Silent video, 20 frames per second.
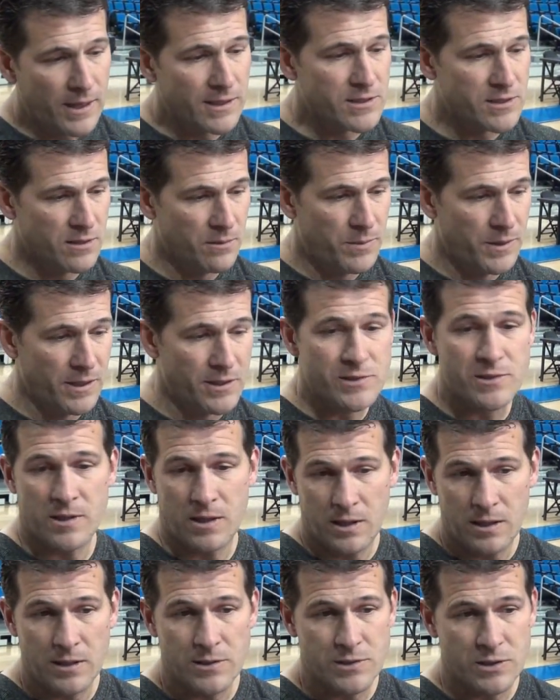that's the biggest
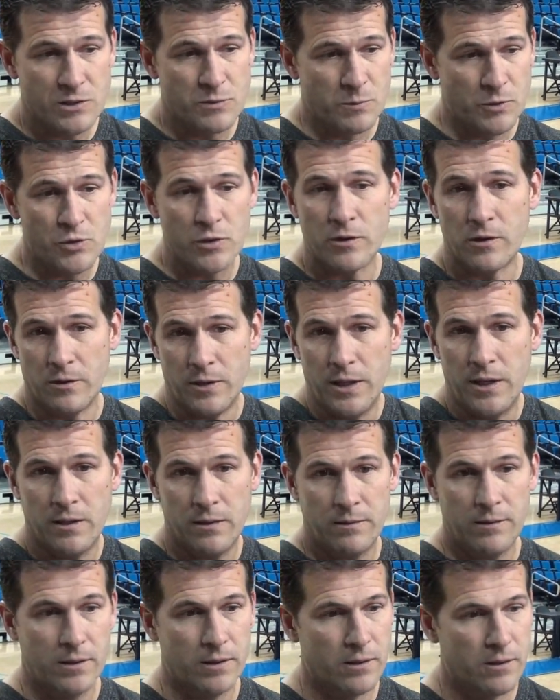thing is his maturity.
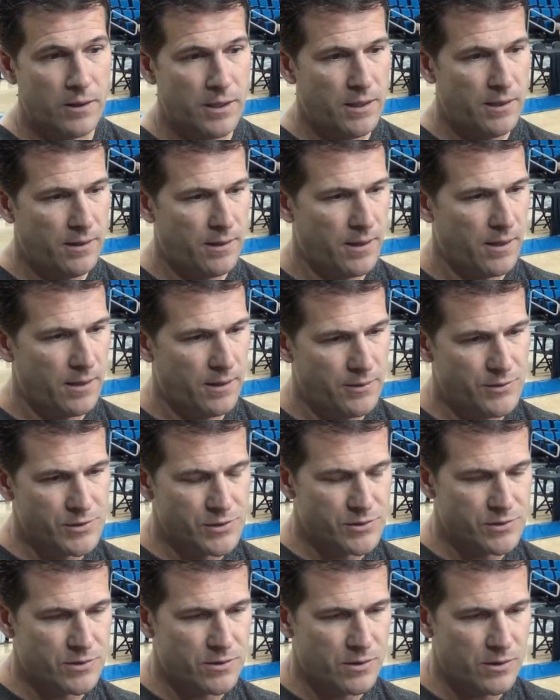You know, he
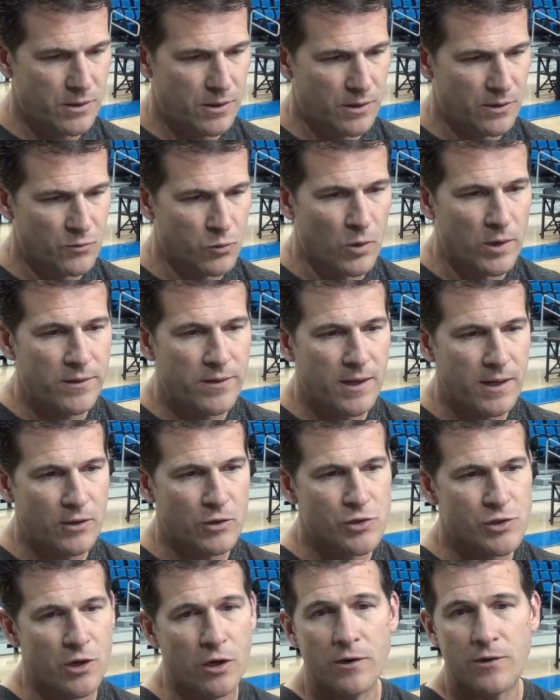just it's one thing
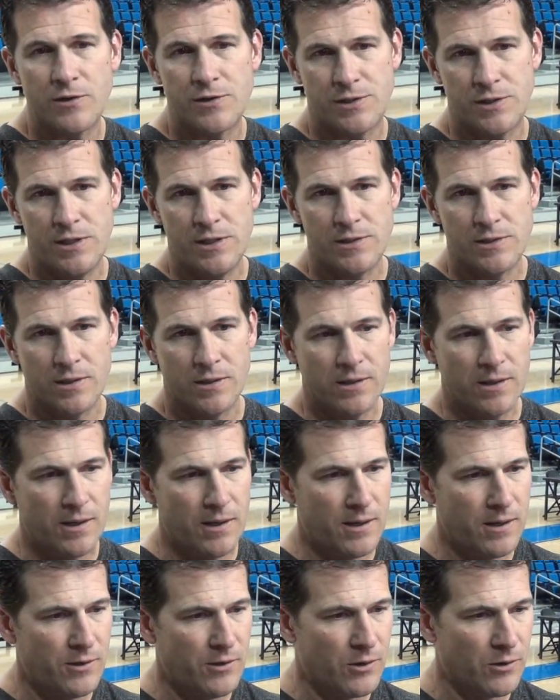to start the season
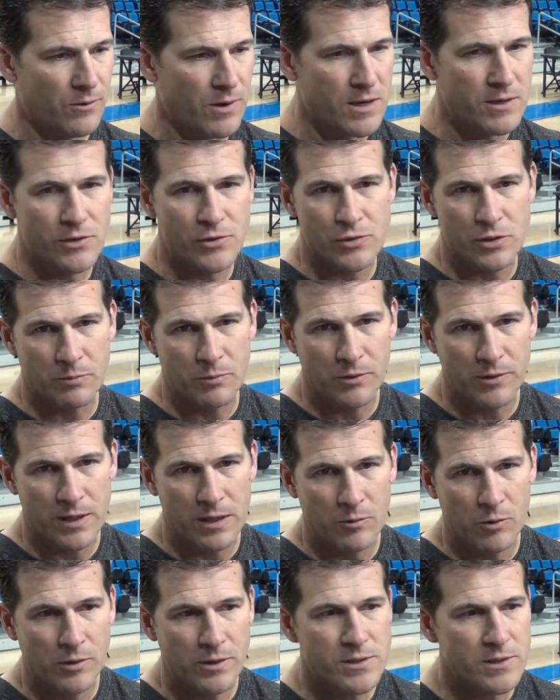and you're around a
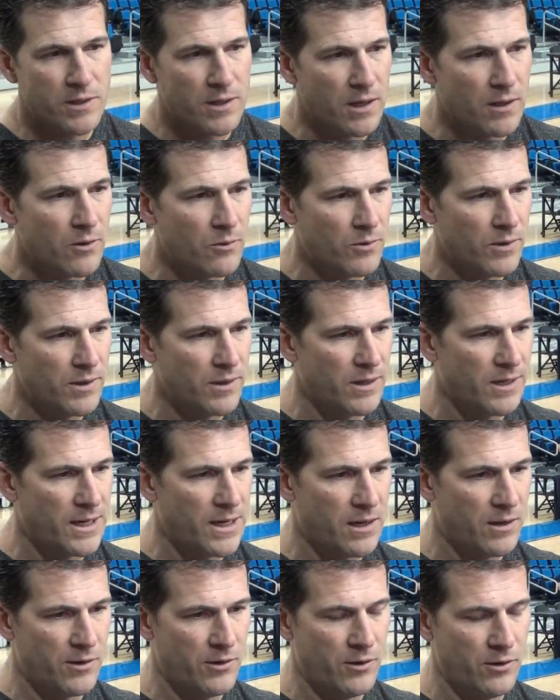triple-double. It's another one
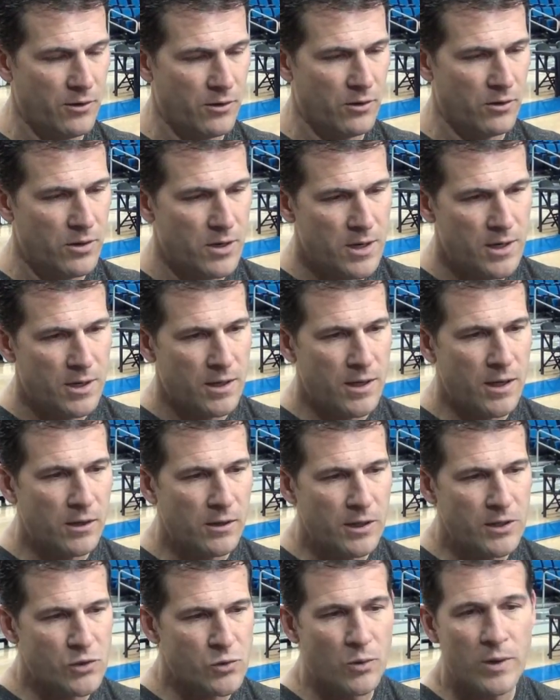now that you're
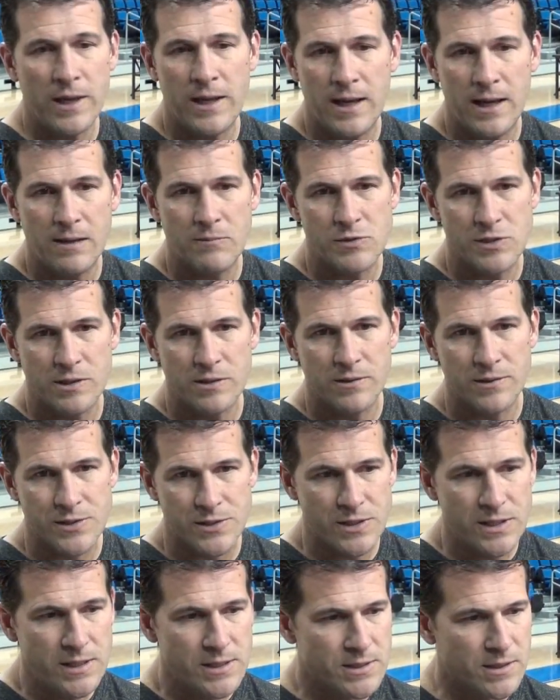nearly 20 games into the
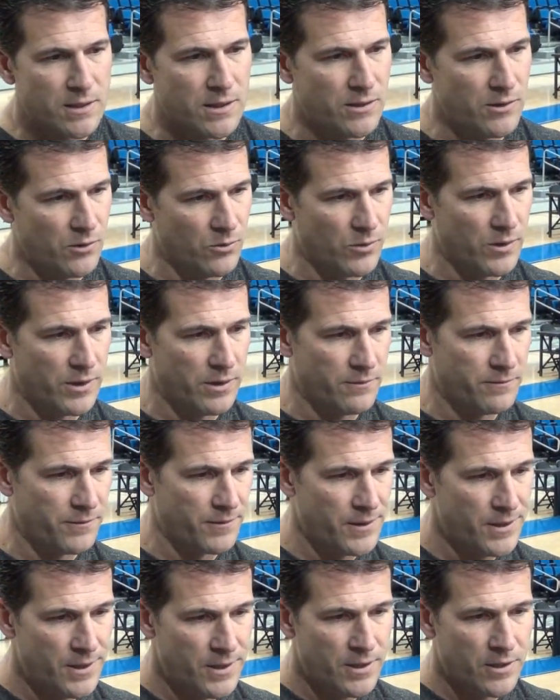season and you're one of
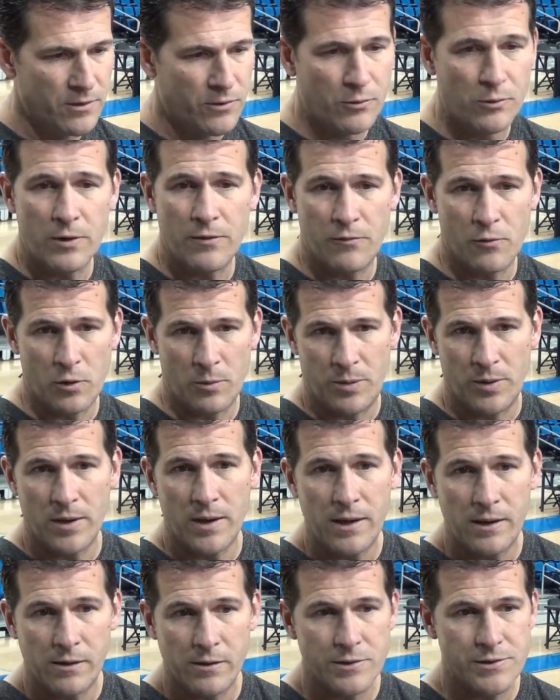three or four
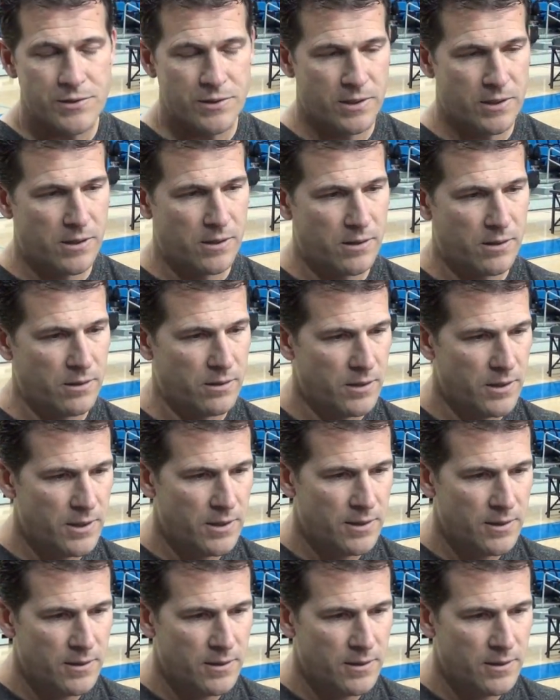players that are